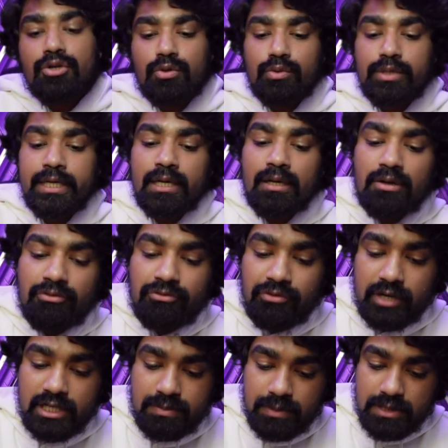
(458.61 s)
to the
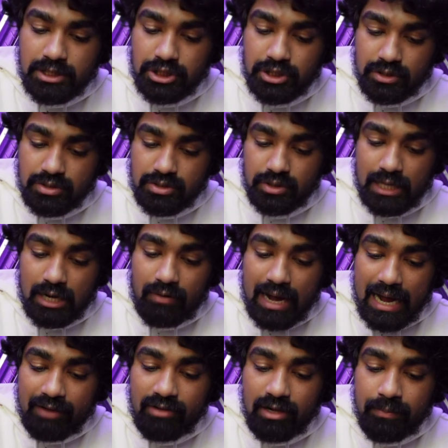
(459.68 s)
first position. So now
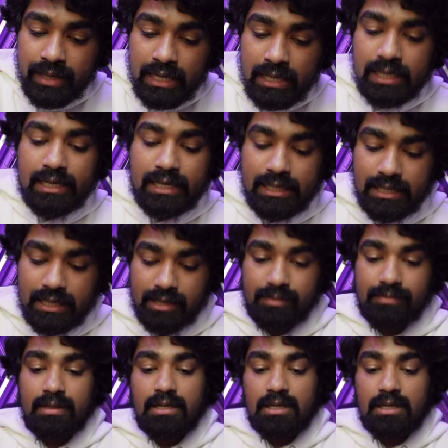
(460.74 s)
I will be here.